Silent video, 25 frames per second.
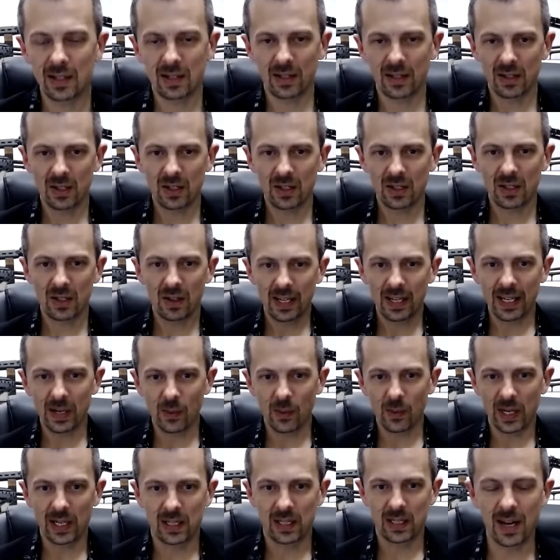a slightly
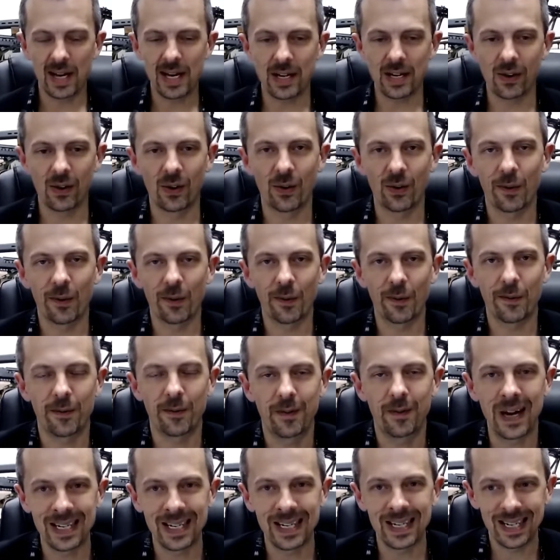weird take on
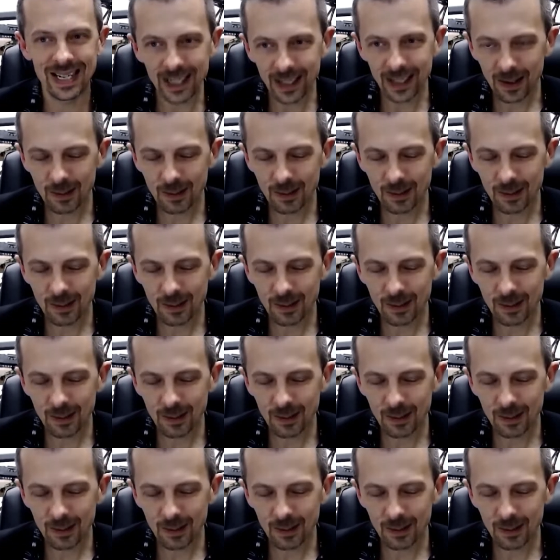fanning.